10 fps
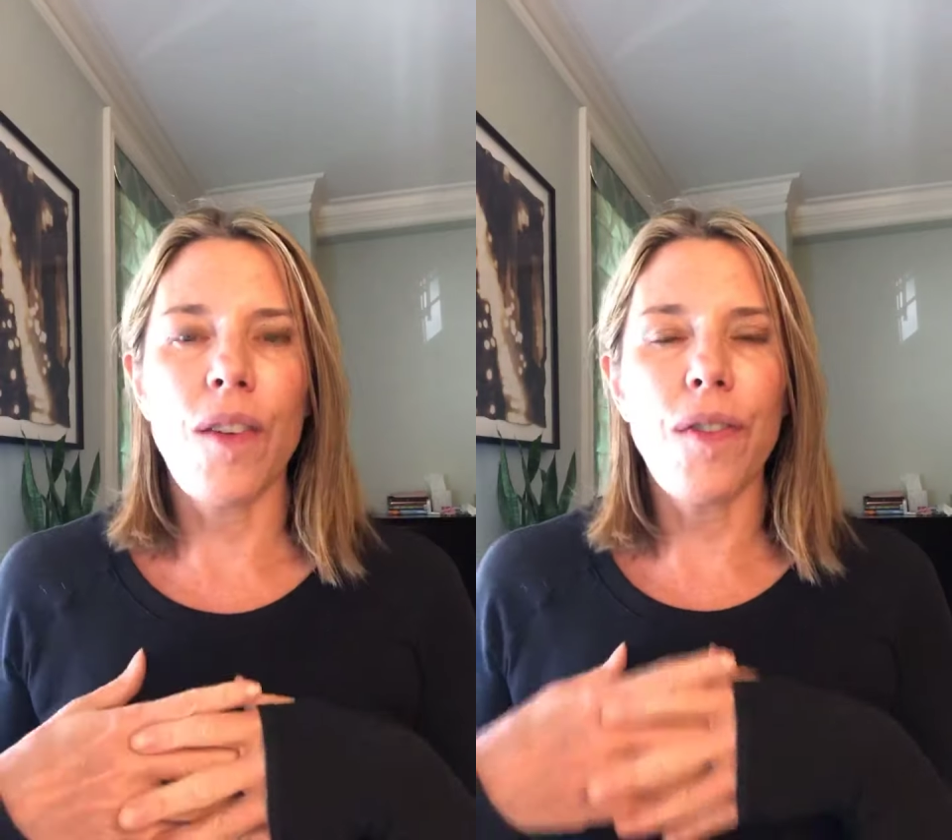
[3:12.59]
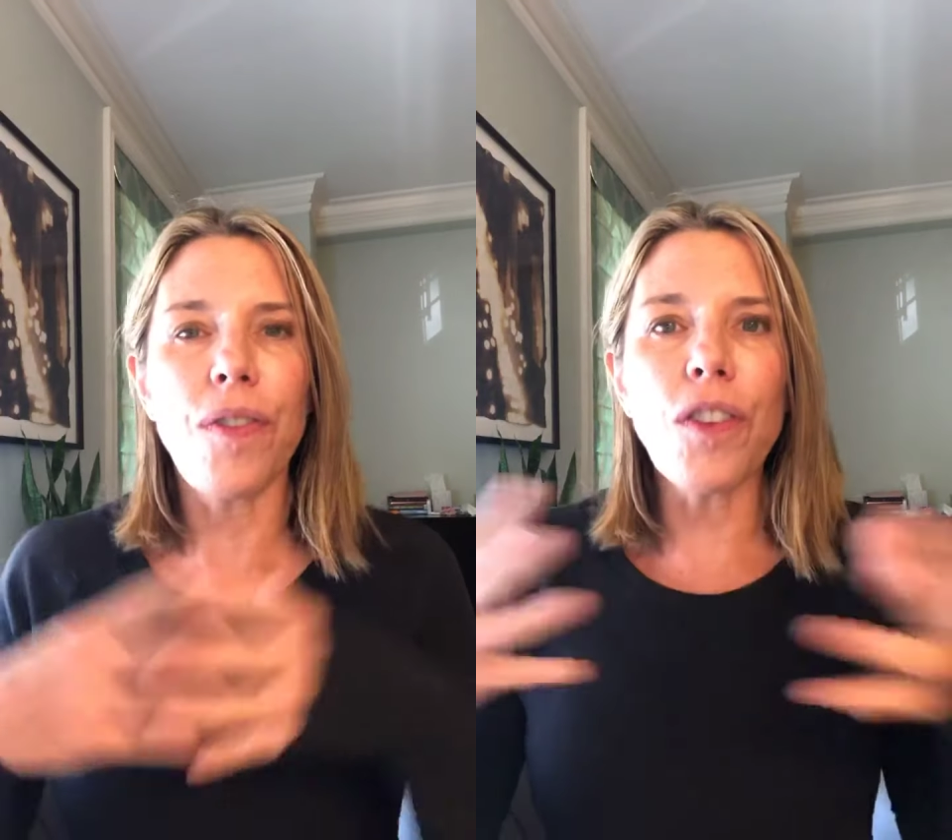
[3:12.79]

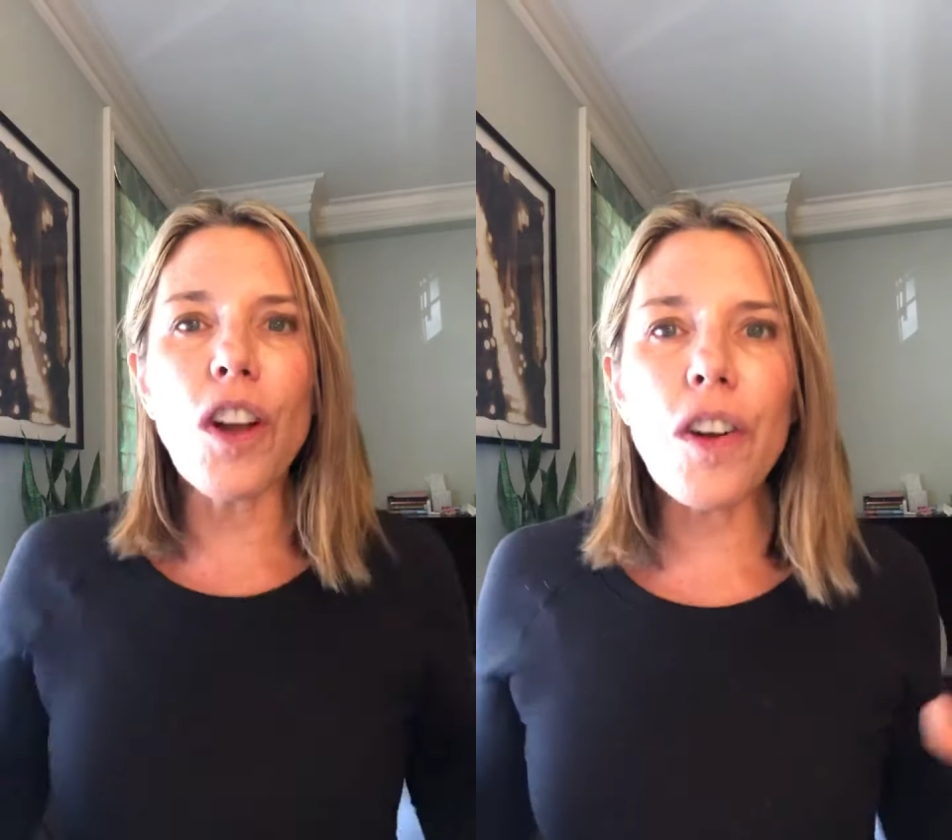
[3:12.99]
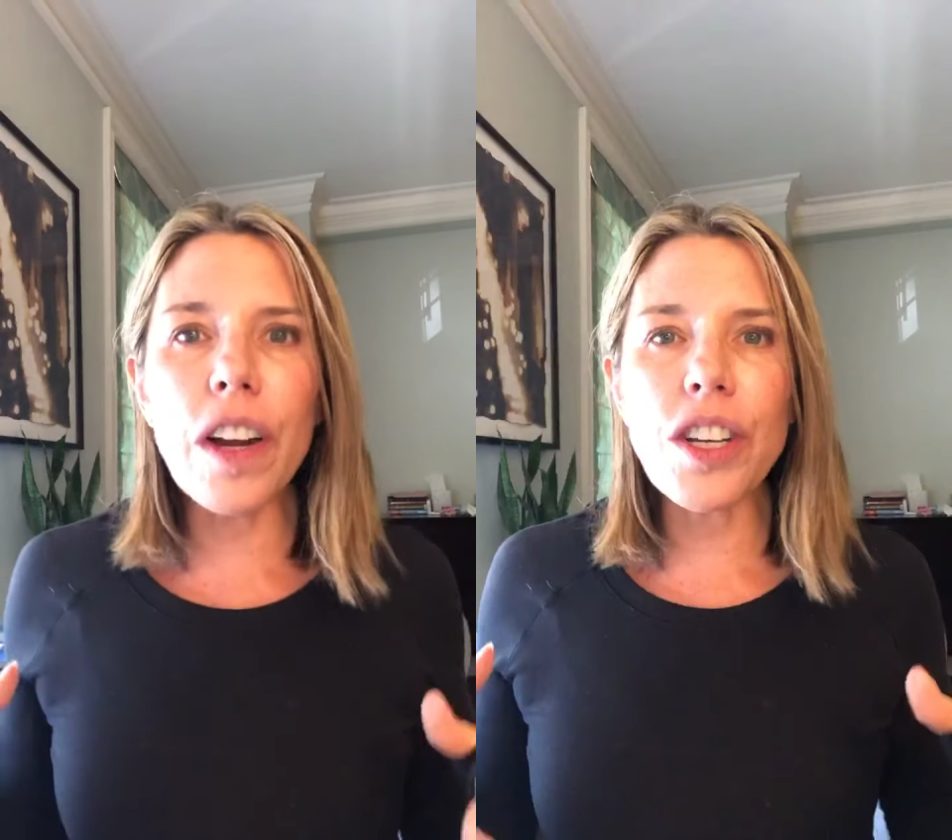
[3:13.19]

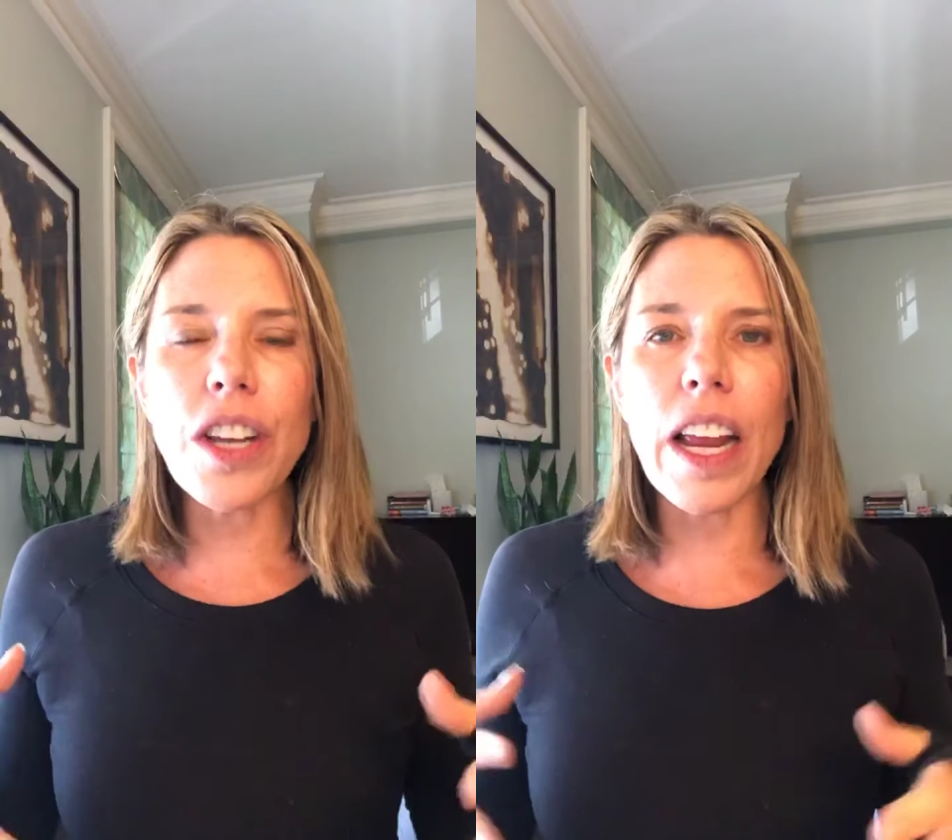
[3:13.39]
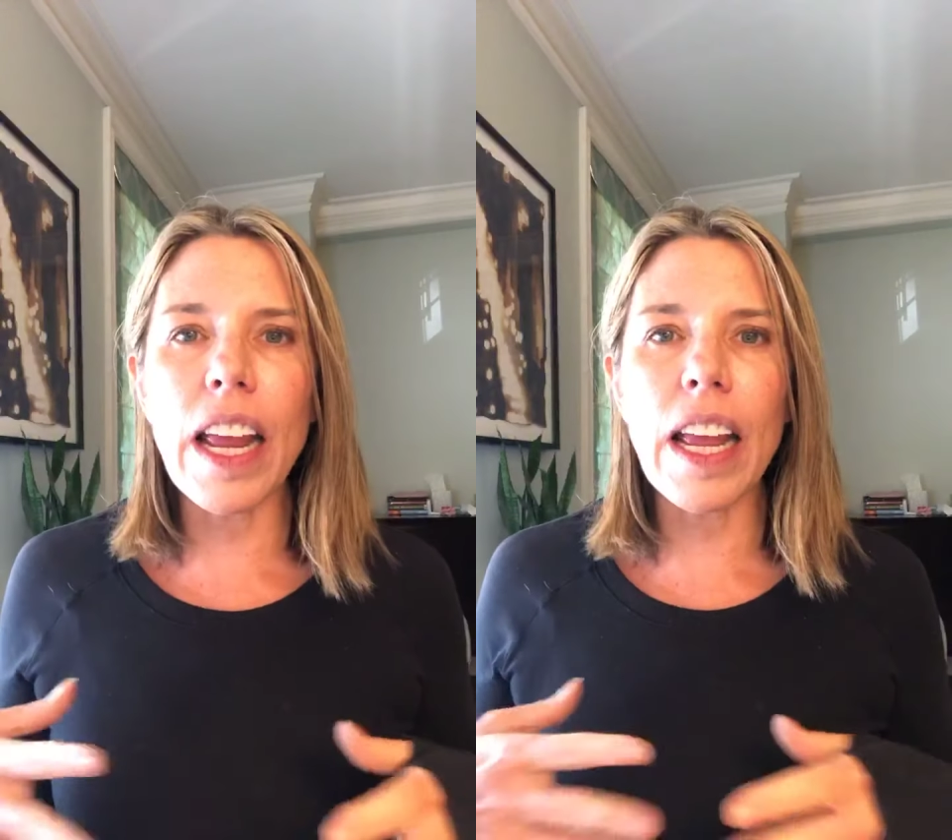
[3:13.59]

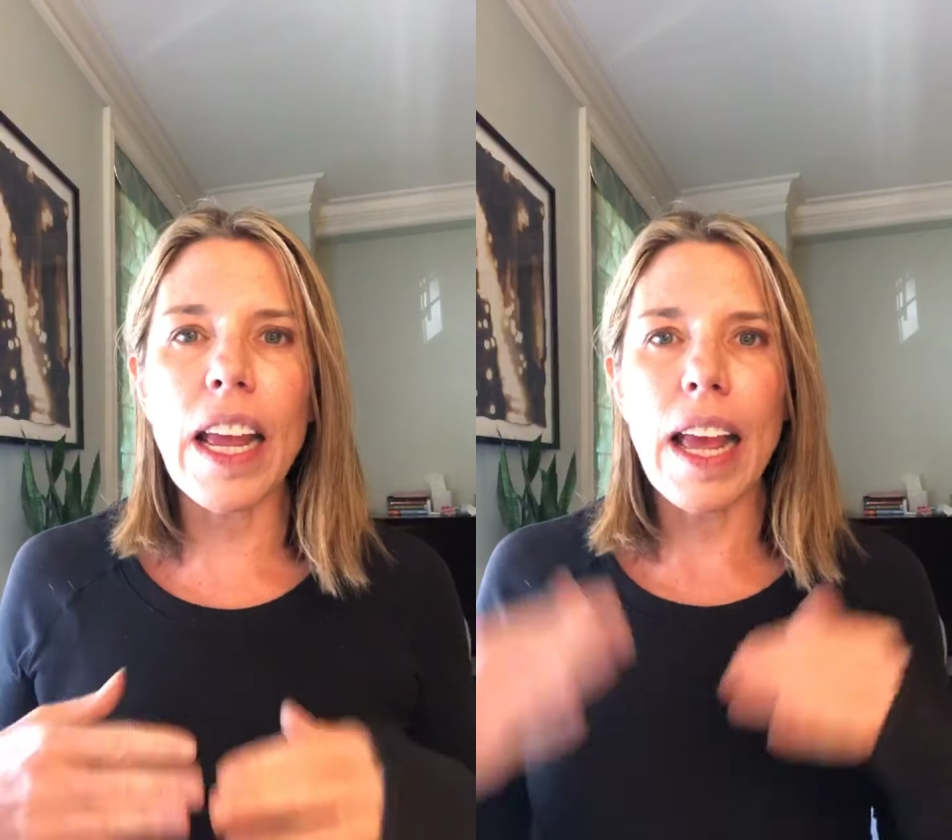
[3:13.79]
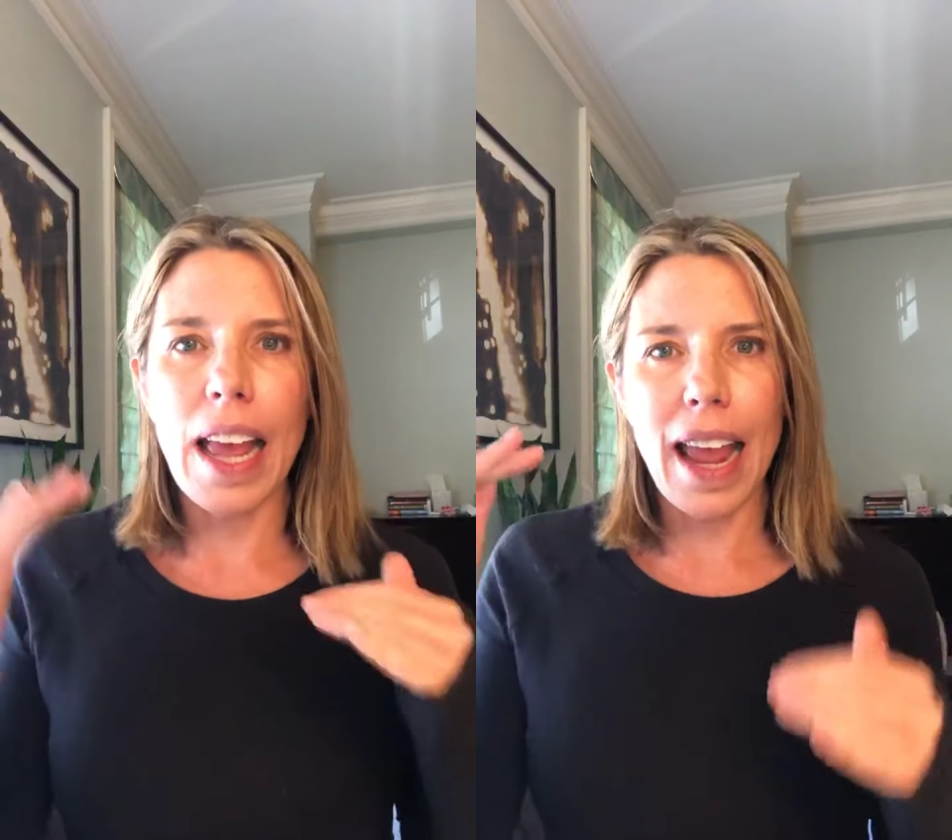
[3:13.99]
flourishing,